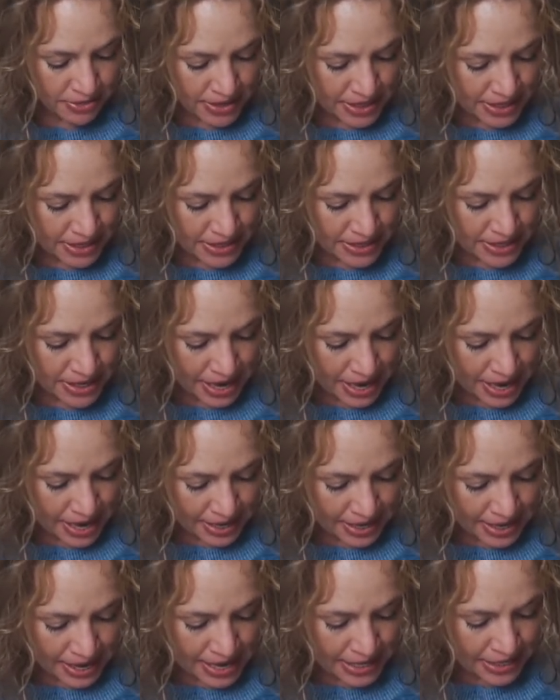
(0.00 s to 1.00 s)
then
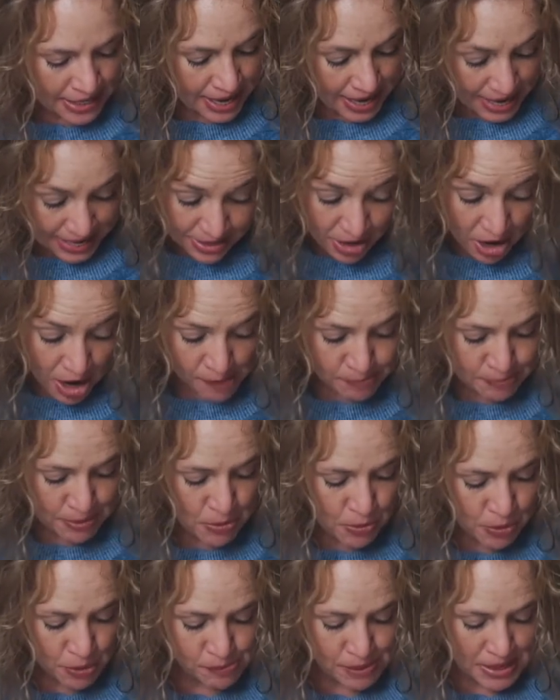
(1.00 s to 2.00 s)
and a
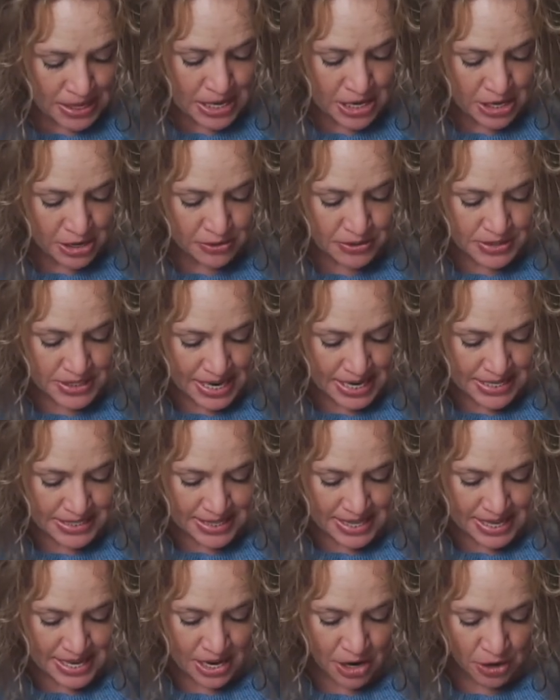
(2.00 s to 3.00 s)
copy will be used
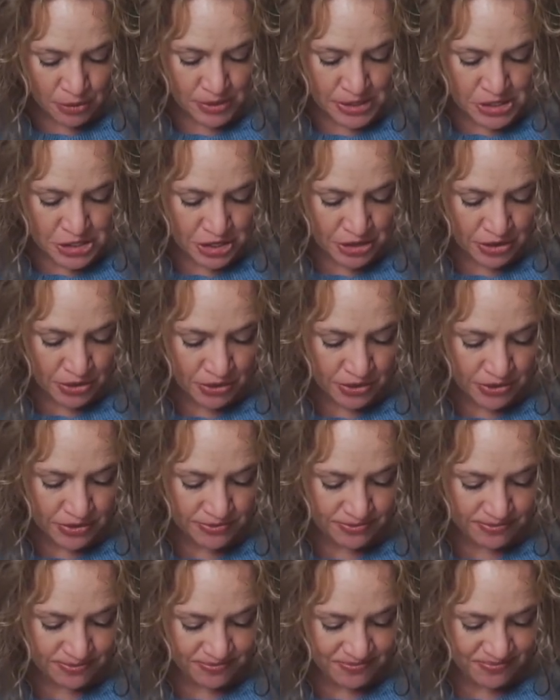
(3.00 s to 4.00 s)
as the
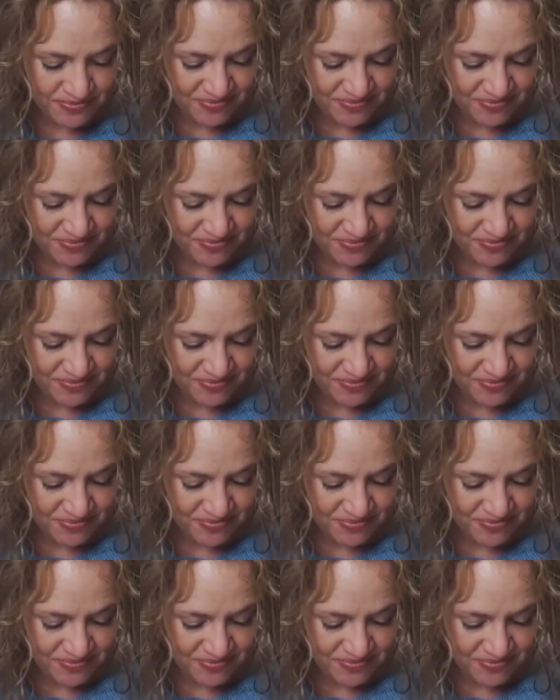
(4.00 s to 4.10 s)
original.